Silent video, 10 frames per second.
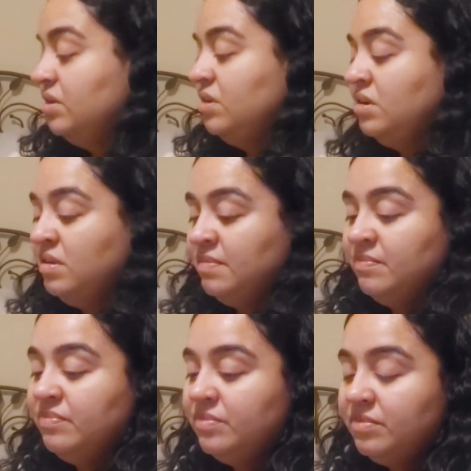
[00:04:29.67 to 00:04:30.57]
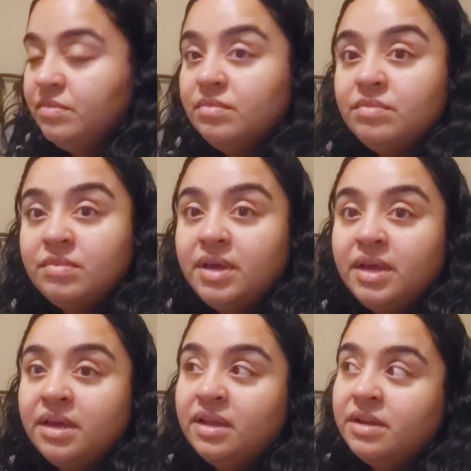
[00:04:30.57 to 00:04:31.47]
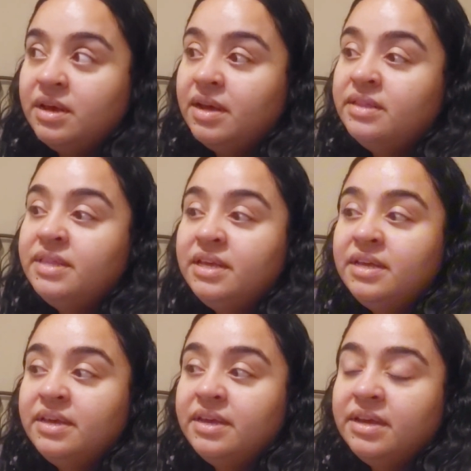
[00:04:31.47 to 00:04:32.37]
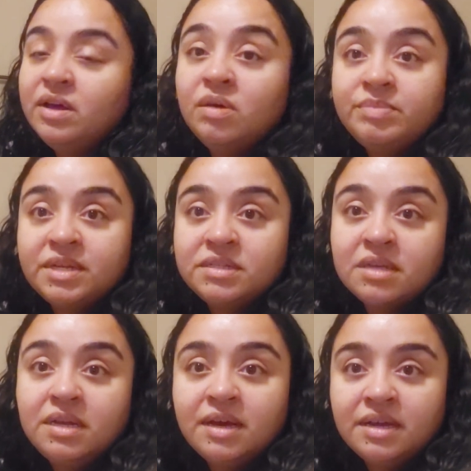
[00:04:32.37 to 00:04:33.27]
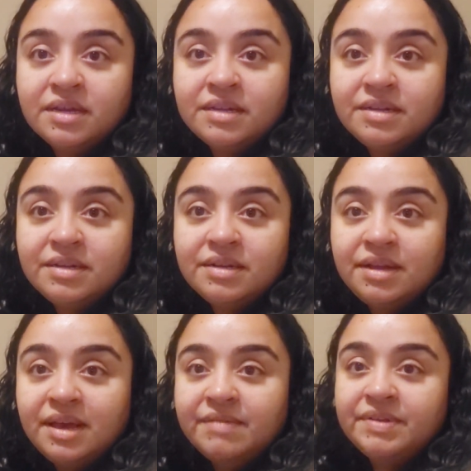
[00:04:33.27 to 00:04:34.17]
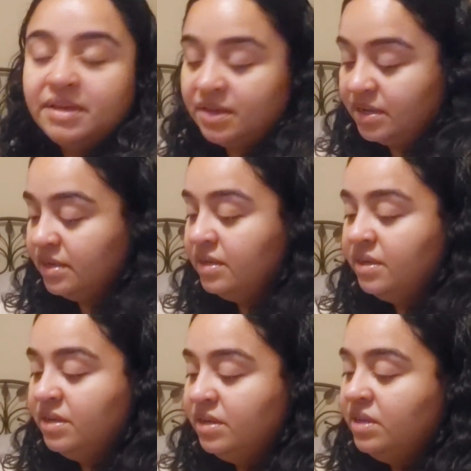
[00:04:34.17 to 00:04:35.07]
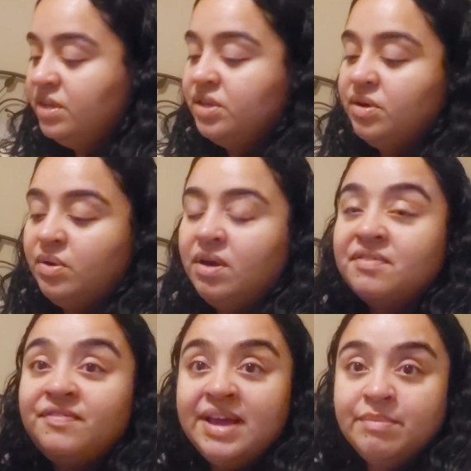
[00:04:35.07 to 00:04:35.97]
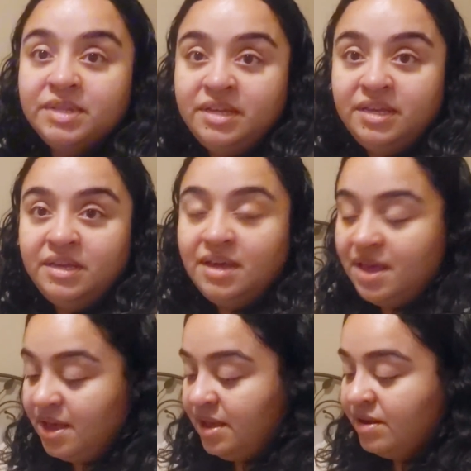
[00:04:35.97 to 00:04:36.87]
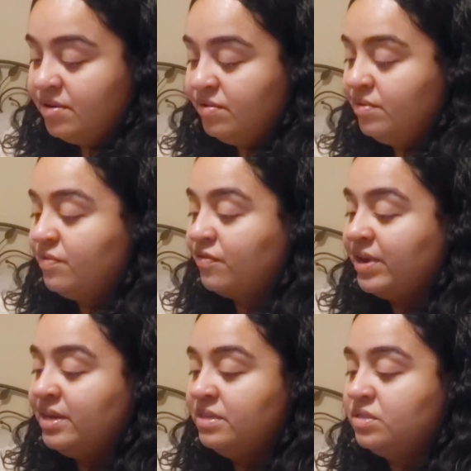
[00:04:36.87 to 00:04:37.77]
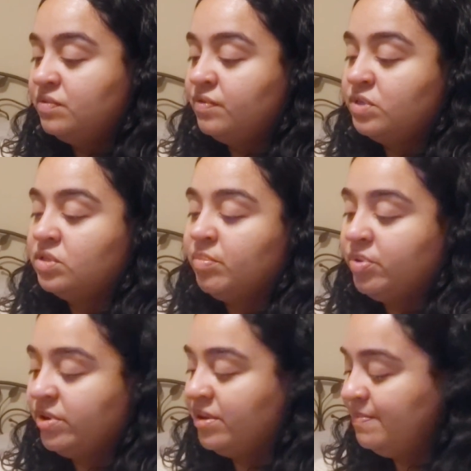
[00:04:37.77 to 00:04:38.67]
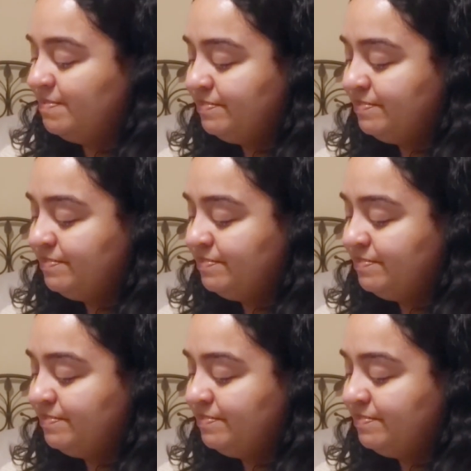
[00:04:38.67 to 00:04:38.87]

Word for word: Um, and I think it helped us a lot having, you know, our family and friends for support.